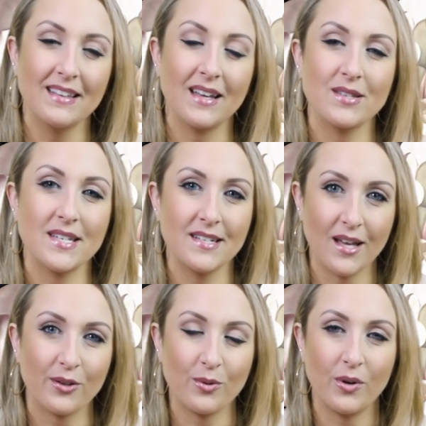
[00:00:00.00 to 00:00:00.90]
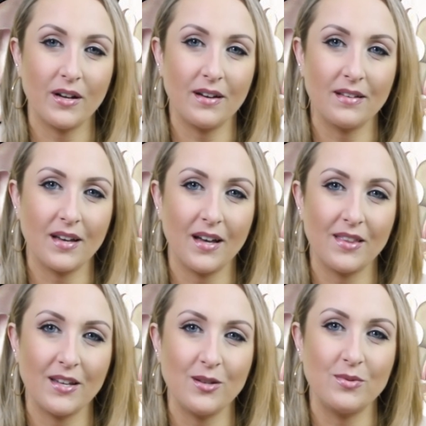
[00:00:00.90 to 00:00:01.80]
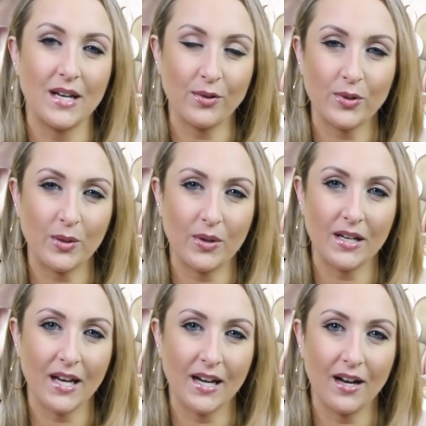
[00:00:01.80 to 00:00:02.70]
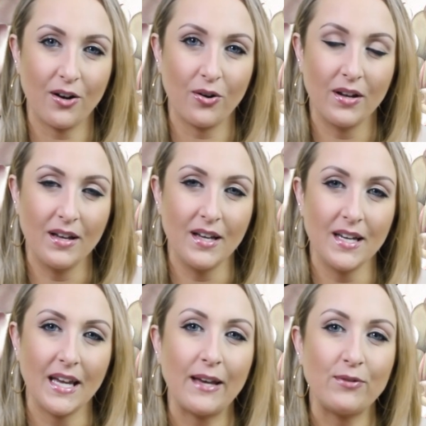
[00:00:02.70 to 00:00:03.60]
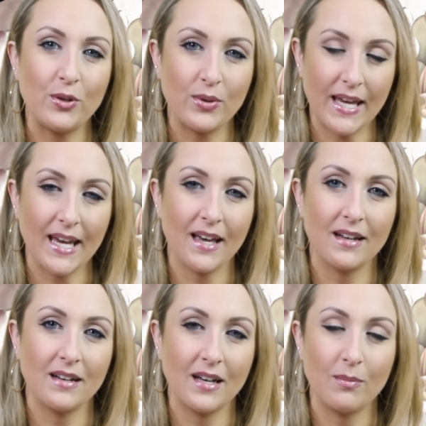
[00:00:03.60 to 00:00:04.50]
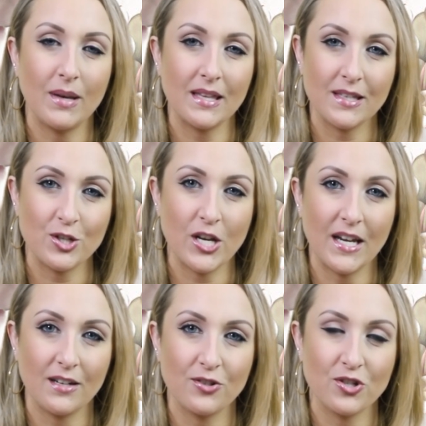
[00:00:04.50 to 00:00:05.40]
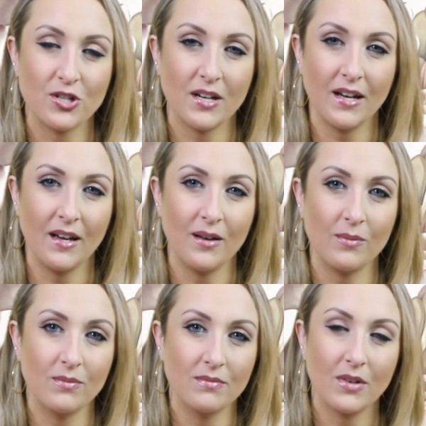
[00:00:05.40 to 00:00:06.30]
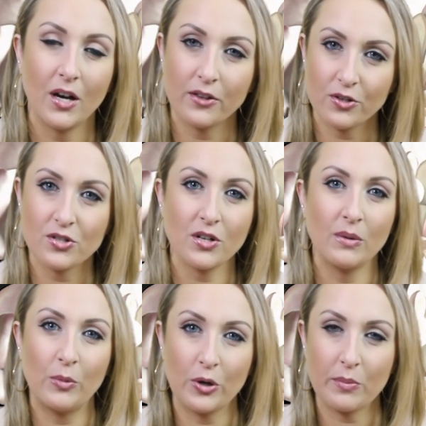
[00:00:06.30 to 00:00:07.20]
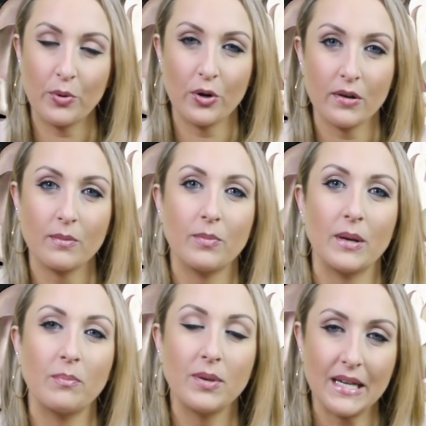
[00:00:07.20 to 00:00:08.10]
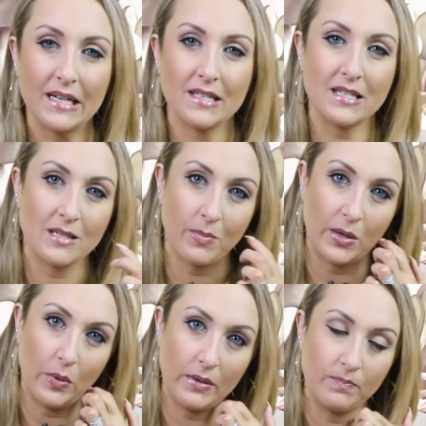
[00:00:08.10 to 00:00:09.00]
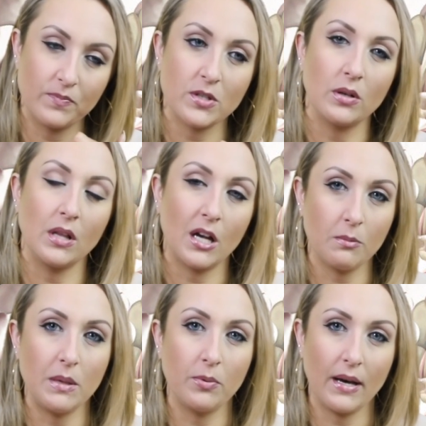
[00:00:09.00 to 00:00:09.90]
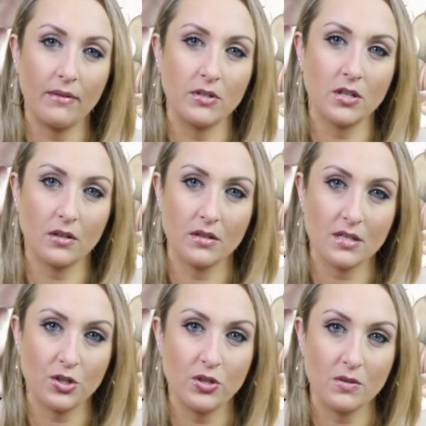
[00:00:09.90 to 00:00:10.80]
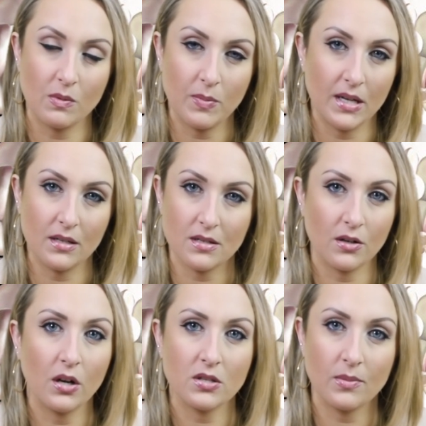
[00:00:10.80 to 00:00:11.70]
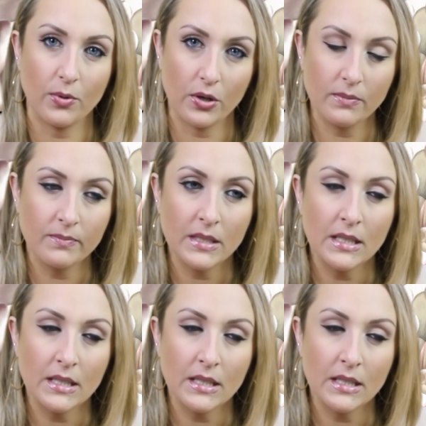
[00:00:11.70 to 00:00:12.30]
That's another one that you definitely want to cut out if you can make the change Others are more important, but peanuts is a big one. So a lot of people have intolerance issues with peanuts across the board.